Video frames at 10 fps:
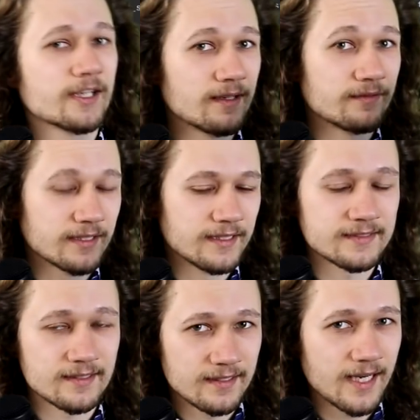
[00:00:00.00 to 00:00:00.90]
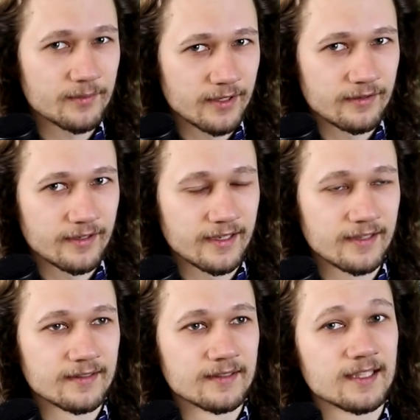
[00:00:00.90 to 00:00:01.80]
gonna release a library,
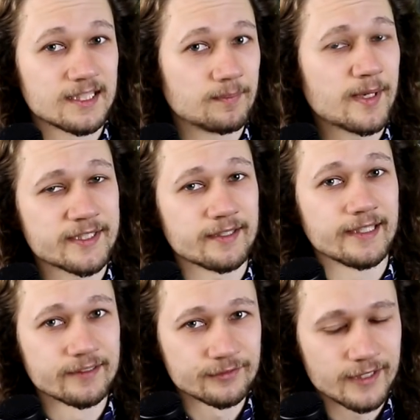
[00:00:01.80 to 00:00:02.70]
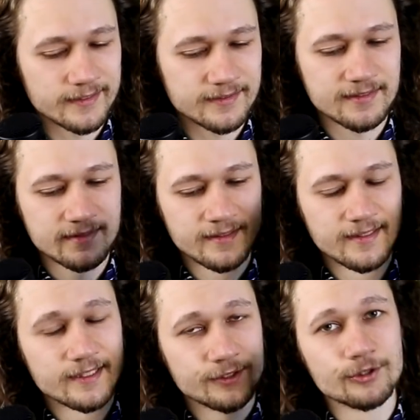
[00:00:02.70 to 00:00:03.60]
especially in Rust,
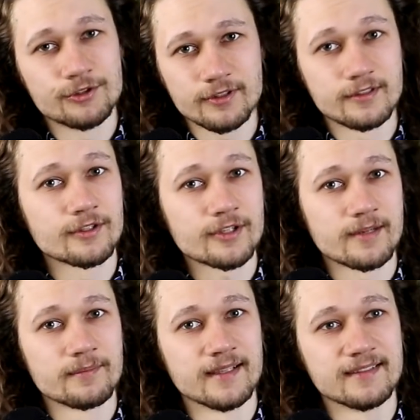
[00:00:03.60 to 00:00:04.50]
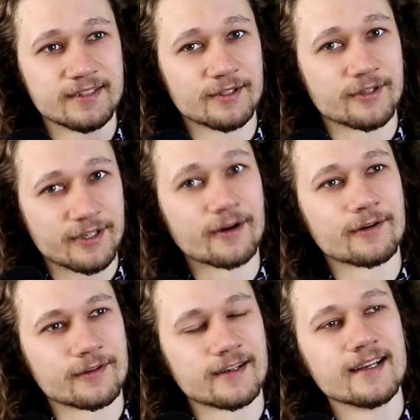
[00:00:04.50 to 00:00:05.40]
you should document your
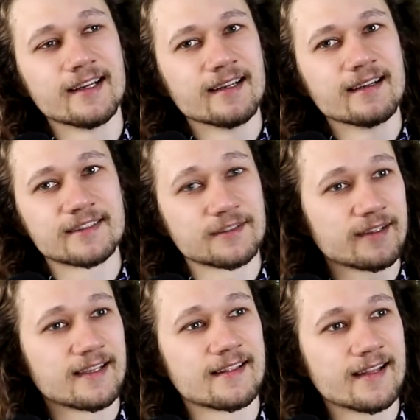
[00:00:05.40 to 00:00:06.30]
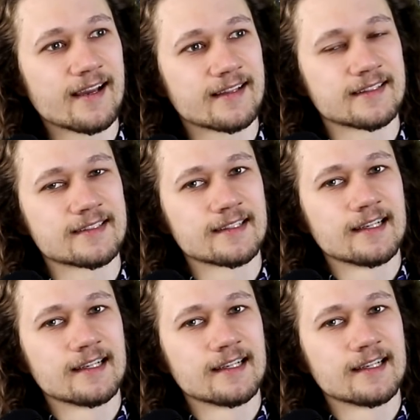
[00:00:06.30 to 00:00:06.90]
code. So I did that.